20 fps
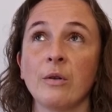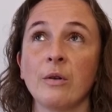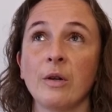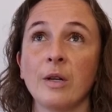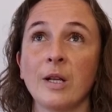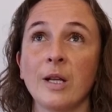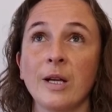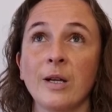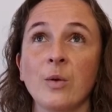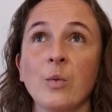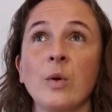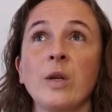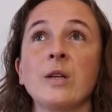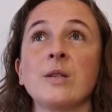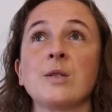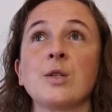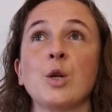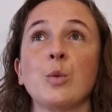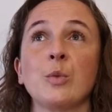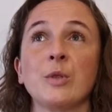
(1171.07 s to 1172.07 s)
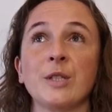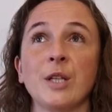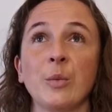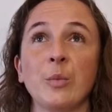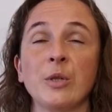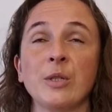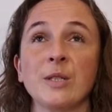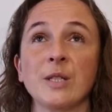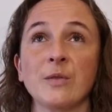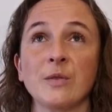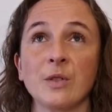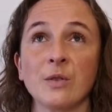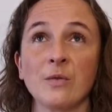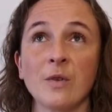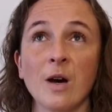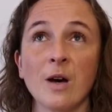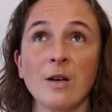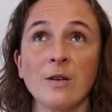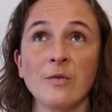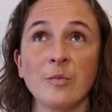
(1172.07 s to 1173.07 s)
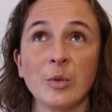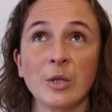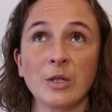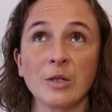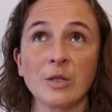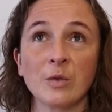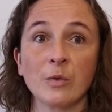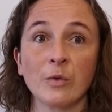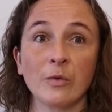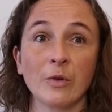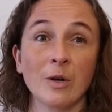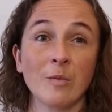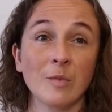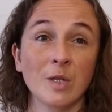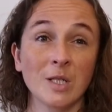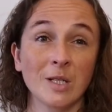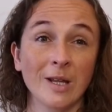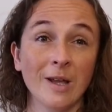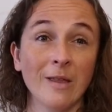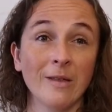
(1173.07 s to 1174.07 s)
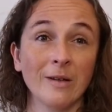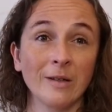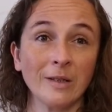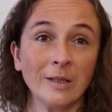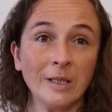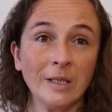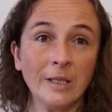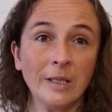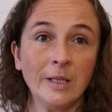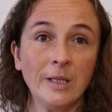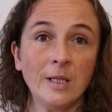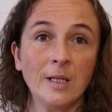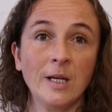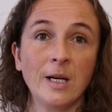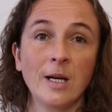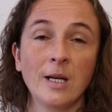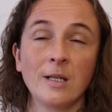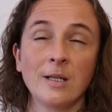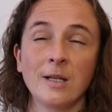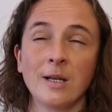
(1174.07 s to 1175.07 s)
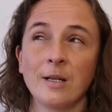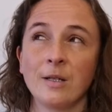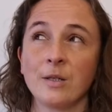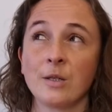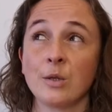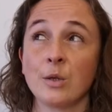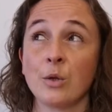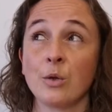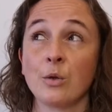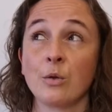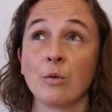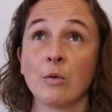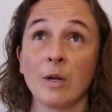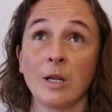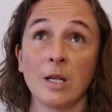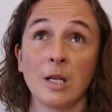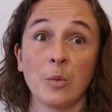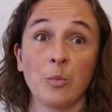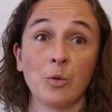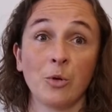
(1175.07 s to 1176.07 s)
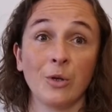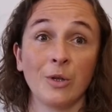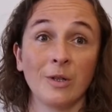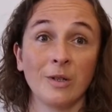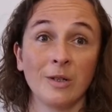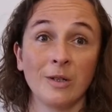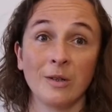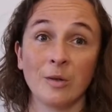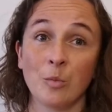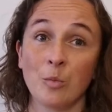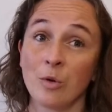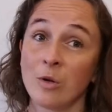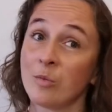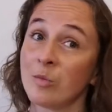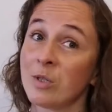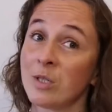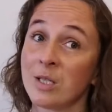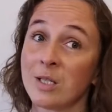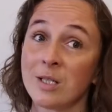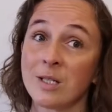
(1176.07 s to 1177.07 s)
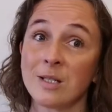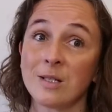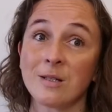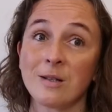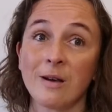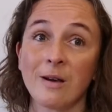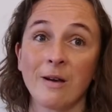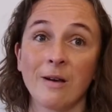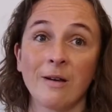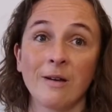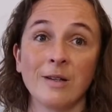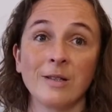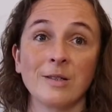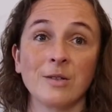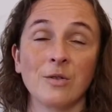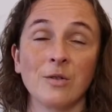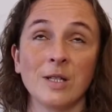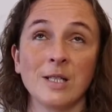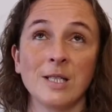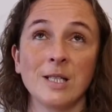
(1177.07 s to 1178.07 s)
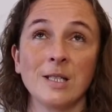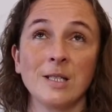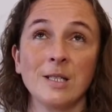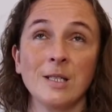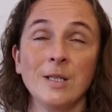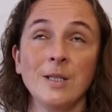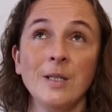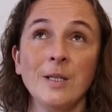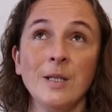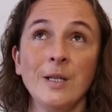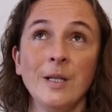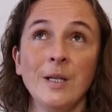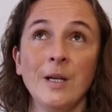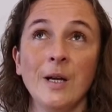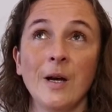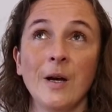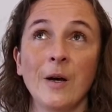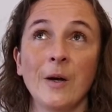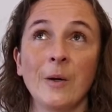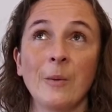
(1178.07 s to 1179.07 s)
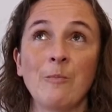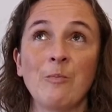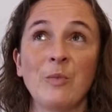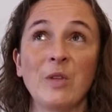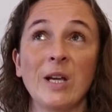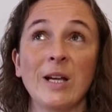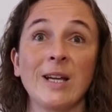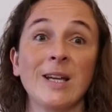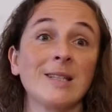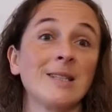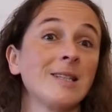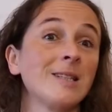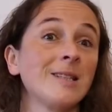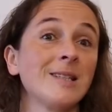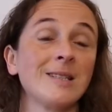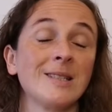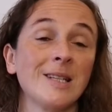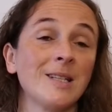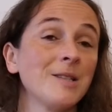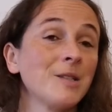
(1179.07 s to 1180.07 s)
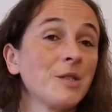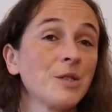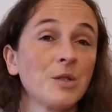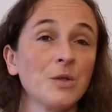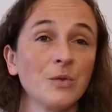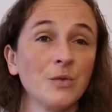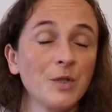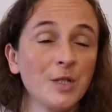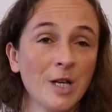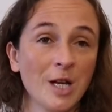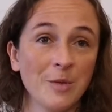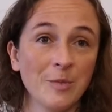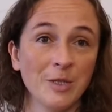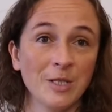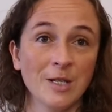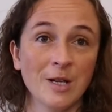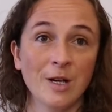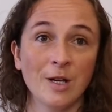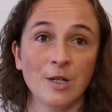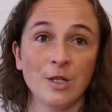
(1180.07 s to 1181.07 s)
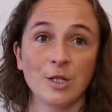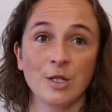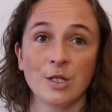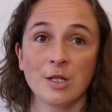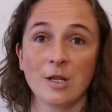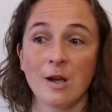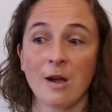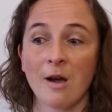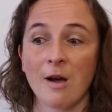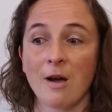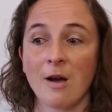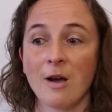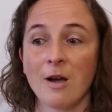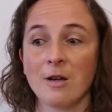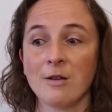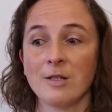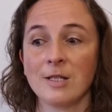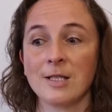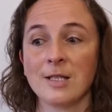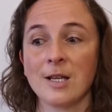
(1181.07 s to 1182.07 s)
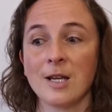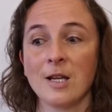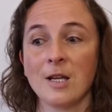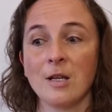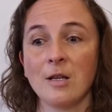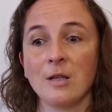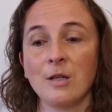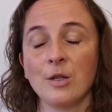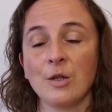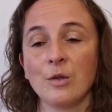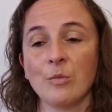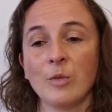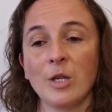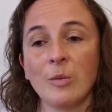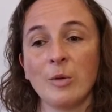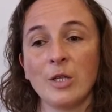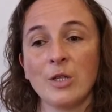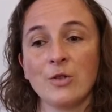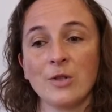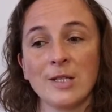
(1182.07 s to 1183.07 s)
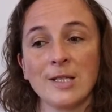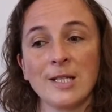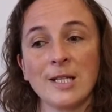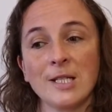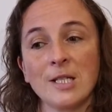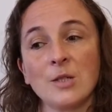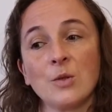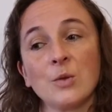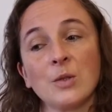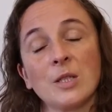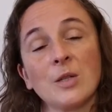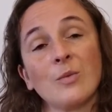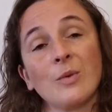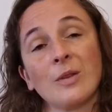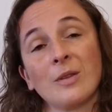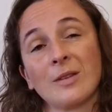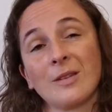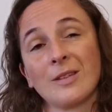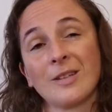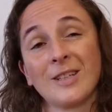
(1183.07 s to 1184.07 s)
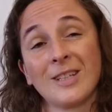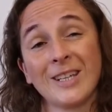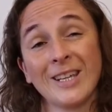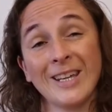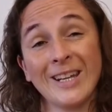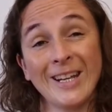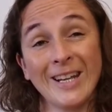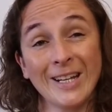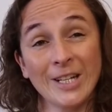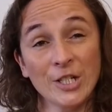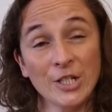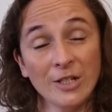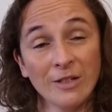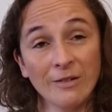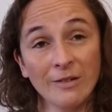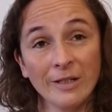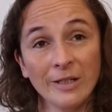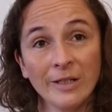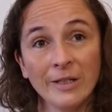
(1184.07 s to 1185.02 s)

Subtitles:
like, we as Homo sapiens have survived because we've come together. And that is so greatly broken at the moment. It's crazy. I guess in the sense of Thai massage, I would say, maybe translated also with connection,